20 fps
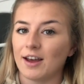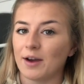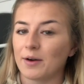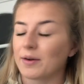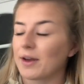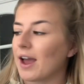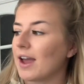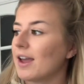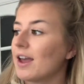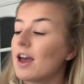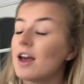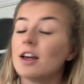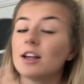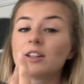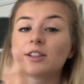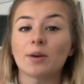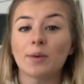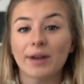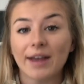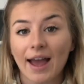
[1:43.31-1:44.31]
Okay,
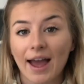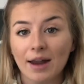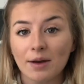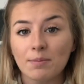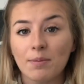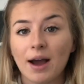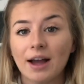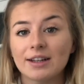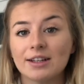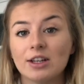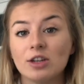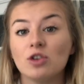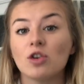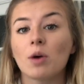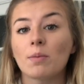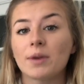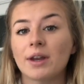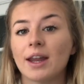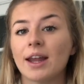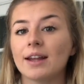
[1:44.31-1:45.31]
so again, my
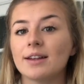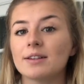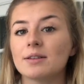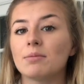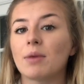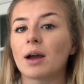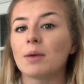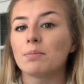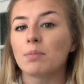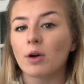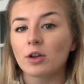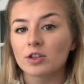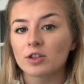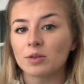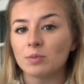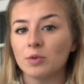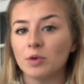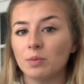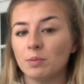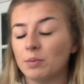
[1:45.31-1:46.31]
denominator, my
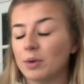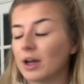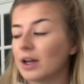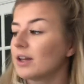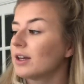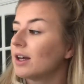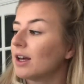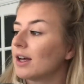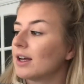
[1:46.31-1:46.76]
bottom number,